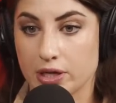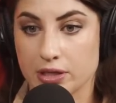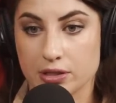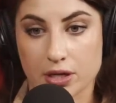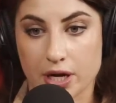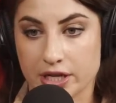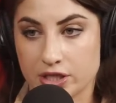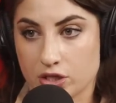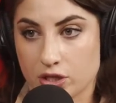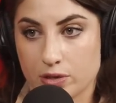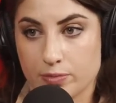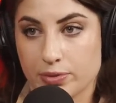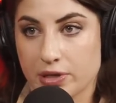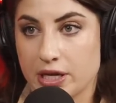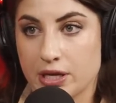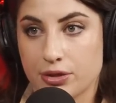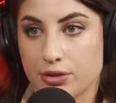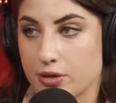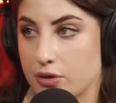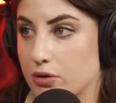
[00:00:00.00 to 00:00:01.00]
And I started
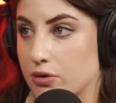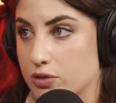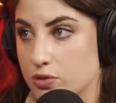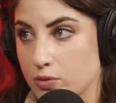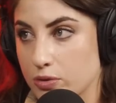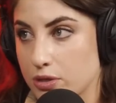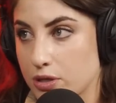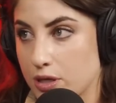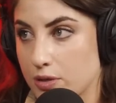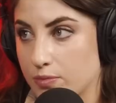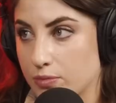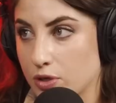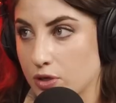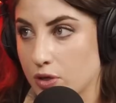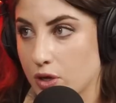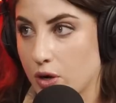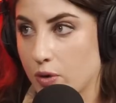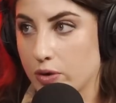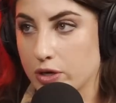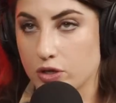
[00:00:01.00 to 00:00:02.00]
playing theaters with him,
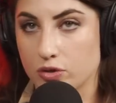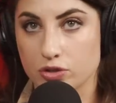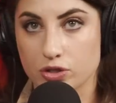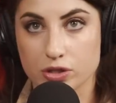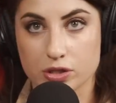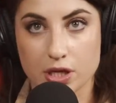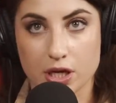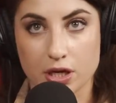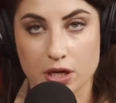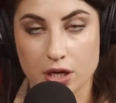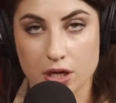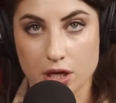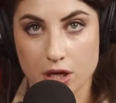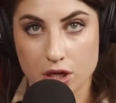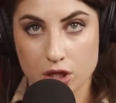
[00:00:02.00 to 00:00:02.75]
and you're just like,